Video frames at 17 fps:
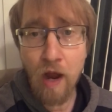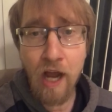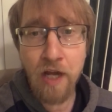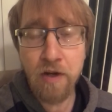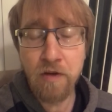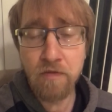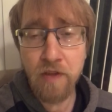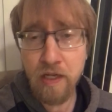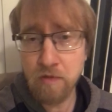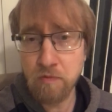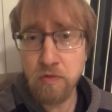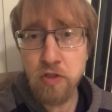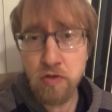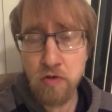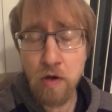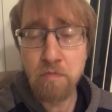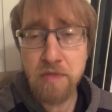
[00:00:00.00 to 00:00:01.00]

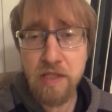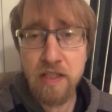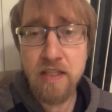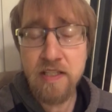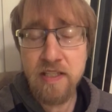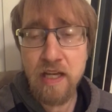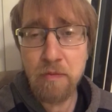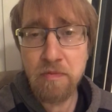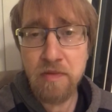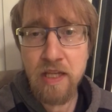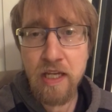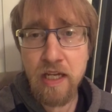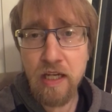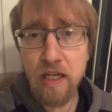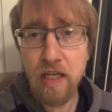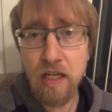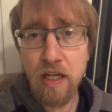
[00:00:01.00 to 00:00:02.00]
Like, Trump did the same
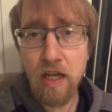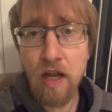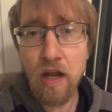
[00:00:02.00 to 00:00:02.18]
thing